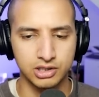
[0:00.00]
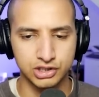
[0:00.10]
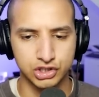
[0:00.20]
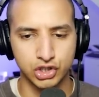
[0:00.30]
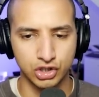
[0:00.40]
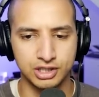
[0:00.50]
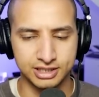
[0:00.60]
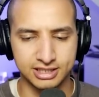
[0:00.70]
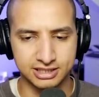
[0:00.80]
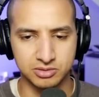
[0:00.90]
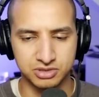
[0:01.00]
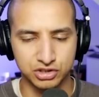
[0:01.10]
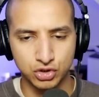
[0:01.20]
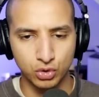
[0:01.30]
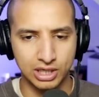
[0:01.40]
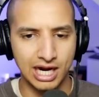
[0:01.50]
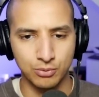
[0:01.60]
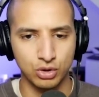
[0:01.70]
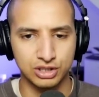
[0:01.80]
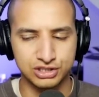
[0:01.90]
the security systems? There's no
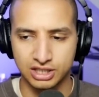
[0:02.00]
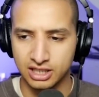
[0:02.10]
cameras.